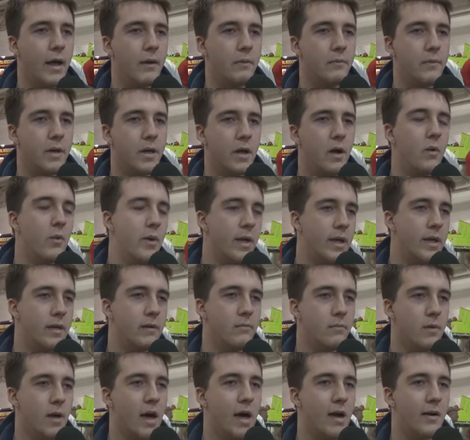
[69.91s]
You know, we
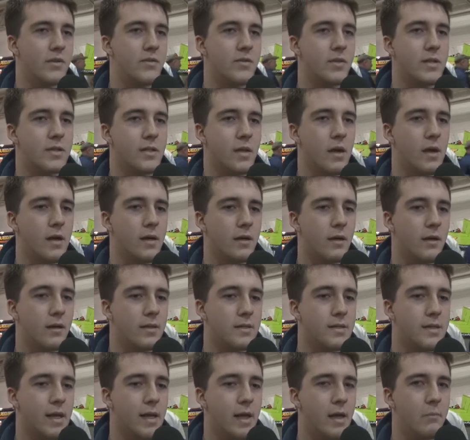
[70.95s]
obviously talk
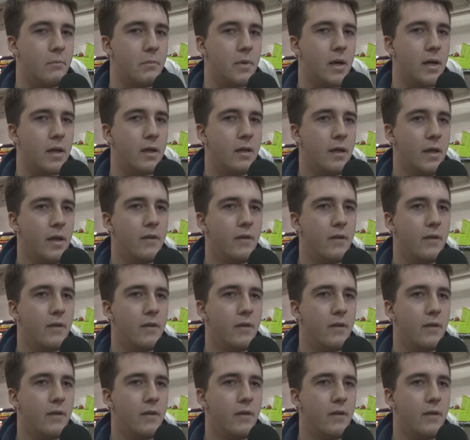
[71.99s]
all the time, but